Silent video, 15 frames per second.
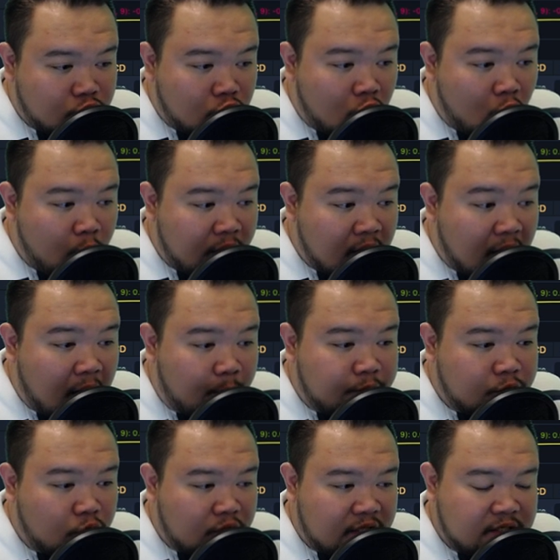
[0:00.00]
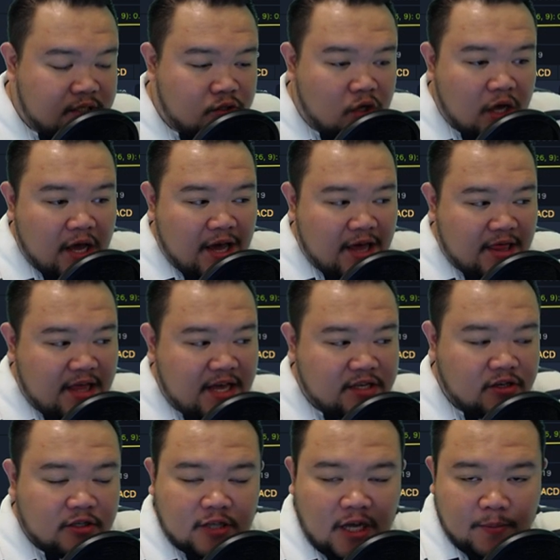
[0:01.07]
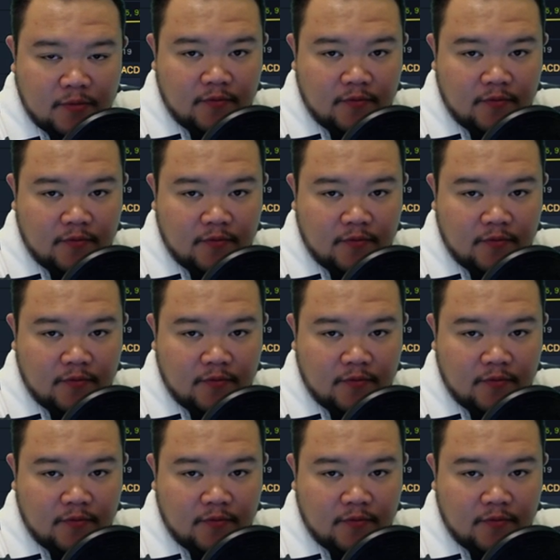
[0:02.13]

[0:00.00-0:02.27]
It's going up. So this is these